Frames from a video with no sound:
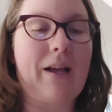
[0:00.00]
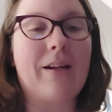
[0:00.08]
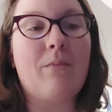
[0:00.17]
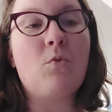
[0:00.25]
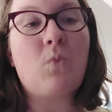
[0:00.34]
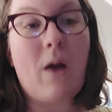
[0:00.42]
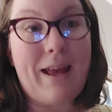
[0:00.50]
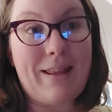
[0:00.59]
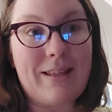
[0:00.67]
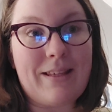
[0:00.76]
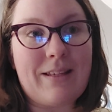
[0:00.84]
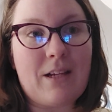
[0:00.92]
and I'm aware
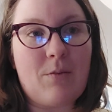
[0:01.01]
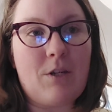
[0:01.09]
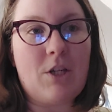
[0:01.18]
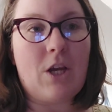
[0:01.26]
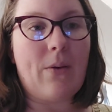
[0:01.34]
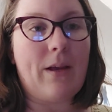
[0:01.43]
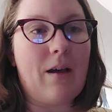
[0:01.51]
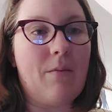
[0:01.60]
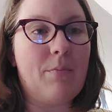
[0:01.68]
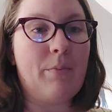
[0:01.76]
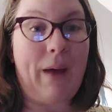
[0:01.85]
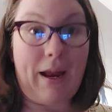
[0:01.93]
she's going to be showing up
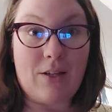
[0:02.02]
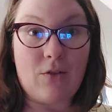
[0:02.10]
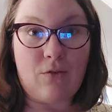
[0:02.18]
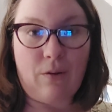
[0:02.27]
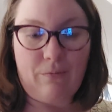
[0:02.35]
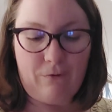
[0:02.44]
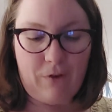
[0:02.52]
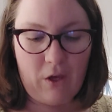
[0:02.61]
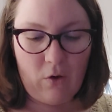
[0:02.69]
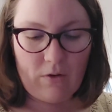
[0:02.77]
back to front for you.